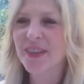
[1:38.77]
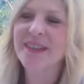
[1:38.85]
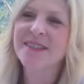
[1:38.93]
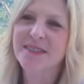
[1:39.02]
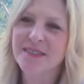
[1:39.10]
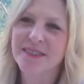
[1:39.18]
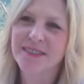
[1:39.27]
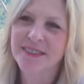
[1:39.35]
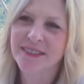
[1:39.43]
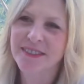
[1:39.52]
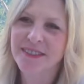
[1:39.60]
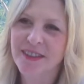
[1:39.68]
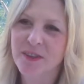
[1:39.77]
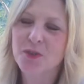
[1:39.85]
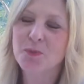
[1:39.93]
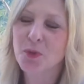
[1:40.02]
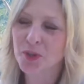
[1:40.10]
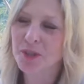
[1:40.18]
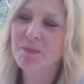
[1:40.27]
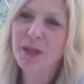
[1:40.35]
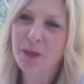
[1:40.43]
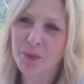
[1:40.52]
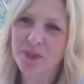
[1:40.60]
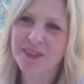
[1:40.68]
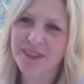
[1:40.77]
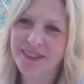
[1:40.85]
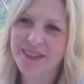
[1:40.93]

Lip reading: Yes. I was born in Melbourne.